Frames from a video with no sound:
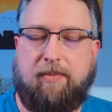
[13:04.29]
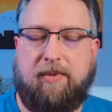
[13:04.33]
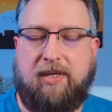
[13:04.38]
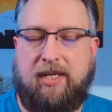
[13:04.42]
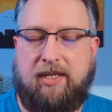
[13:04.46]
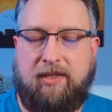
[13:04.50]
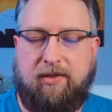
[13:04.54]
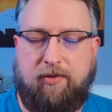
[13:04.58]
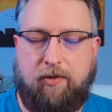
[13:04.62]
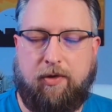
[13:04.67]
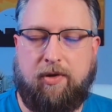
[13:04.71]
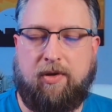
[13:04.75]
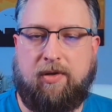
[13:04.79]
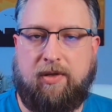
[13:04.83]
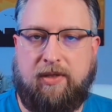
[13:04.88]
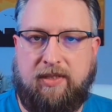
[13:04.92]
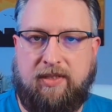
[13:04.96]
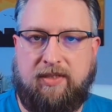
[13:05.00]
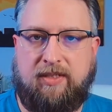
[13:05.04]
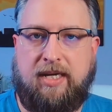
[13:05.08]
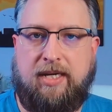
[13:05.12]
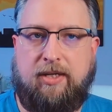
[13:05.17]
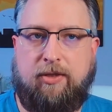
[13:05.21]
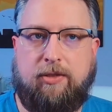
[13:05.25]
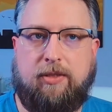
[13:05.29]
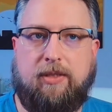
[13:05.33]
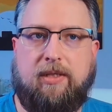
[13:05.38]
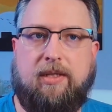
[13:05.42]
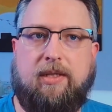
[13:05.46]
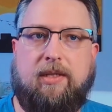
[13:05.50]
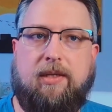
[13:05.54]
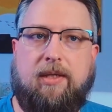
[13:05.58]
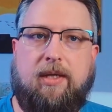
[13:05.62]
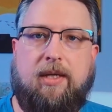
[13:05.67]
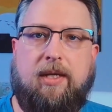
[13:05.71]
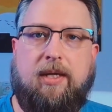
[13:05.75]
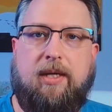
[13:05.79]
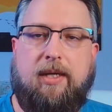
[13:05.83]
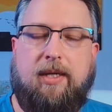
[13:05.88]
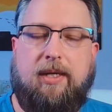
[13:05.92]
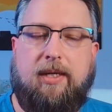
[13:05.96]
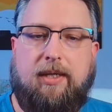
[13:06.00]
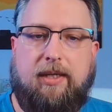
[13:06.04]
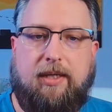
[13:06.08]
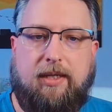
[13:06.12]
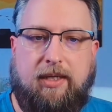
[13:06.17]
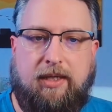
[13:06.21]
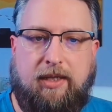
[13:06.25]
or in your organization
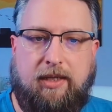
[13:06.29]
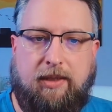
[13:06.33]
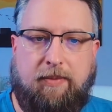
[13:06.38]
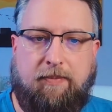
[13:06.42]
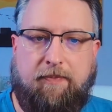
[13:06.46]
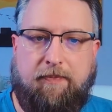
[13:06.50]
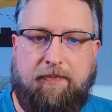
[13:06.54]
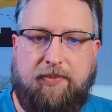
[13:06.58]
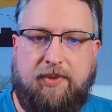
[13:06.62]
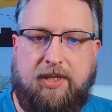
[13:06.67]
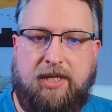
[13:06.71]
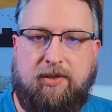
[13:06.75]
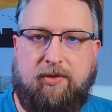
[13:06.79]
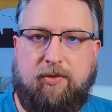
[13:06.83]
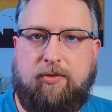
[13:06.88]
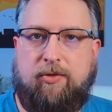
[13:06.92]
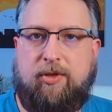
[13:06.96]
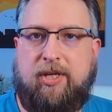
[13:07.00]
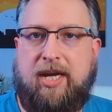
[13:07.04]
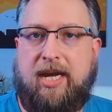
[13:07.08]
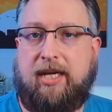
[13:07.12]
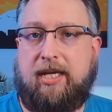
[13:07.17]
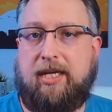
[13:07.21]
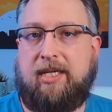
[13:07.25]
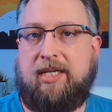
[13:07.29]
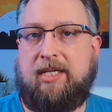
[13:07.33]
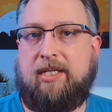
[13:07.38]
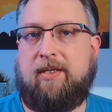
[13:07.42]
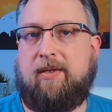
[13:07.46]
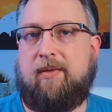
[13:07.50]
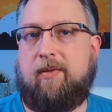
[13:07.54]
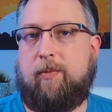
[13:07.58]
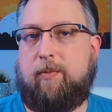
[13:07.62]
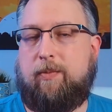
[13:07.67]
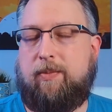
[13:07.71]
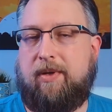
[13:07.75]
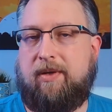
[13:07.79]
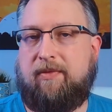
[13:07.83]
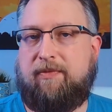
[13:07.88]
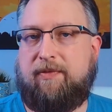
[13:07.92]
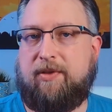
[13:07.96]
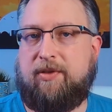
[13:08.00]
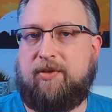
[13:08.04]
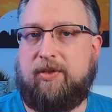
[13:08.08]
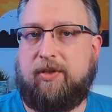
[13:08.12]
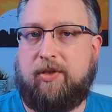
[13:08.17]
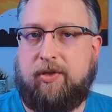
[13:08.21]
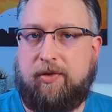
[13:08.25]
um, that you check in
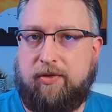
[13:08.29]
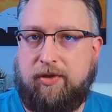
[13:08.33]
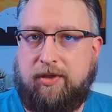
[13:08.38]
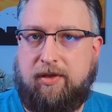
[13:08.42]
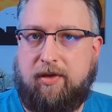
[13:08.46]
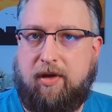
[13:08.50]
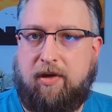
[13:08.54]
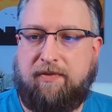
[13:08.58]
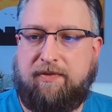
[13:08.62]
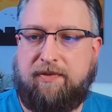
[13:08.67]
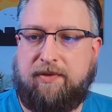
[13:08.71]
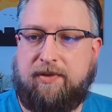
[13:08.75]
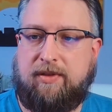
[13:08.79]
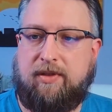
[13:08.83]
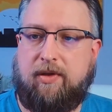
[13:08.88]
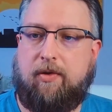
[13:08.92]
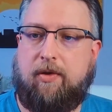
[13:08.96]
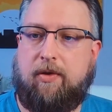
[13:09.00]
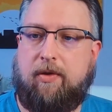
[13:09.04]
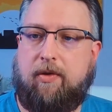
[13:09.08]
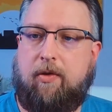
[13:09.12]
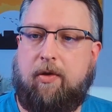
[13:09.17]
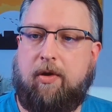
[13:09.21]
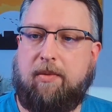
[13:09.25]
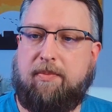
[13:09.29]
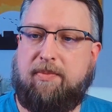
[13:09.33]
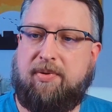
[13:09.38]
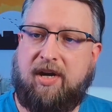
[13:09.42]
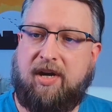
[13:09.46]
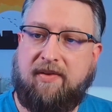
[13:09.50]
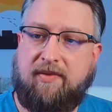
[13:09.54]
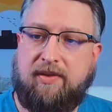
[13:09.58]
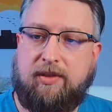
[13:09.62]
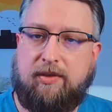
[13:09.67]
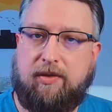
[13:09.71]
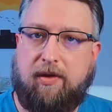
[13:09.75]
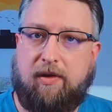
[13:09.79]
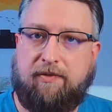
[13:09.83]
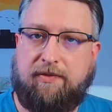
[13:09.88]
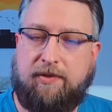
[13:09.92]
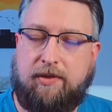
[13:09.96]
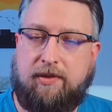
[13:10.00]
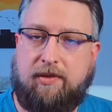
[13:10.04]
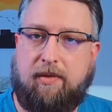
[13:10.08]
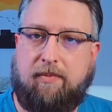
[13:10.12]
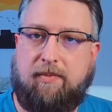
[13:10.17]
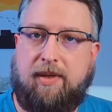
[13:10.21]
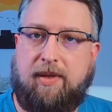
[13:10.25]
with a security officer or a privacy
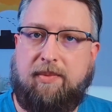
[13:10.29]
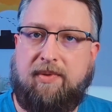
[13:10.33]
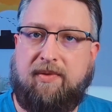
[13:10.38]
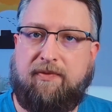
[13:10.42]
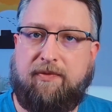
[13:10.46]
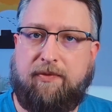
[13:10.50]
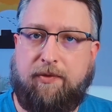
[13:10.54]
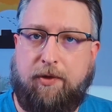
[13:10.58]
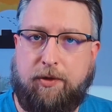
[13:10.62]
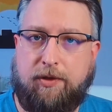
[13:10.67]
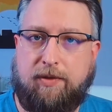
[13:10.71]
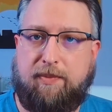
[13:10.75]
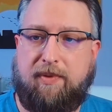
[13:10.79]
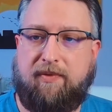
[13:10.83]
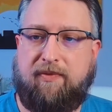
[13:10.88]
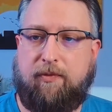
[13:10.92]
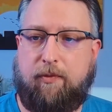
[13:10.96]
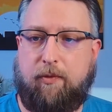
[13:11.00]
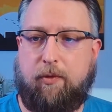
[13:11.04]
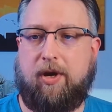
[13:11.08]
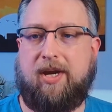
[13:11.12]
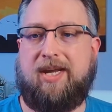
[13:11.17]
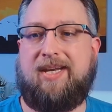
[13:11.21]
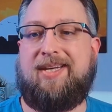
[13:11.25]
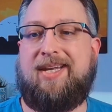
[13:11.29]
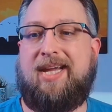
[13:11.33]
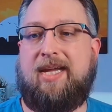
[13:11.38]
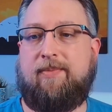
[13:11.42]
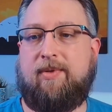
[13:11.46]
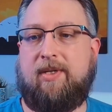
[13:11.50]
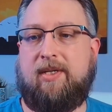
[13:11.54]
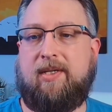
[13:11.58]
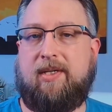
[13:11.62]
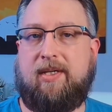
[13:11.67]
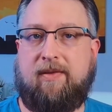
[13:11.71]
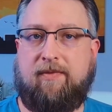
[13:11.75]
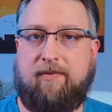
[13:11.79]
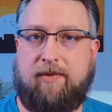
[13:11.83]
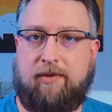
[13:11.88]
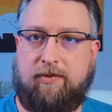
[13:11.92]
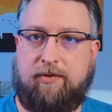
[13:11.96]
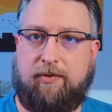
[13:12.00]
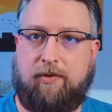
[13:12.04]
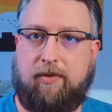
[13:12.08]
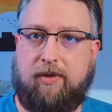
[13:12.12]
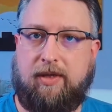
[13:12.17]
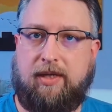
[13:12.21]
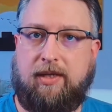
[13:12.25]
officer maybe first before enabling
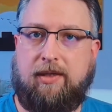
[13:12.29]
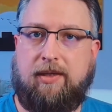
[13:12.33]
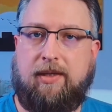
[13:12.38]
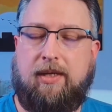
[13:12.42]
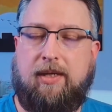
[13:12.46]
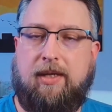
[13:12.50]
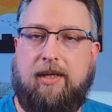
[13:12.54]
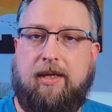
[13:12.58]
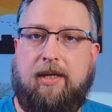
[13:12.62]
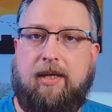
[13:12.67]
inventory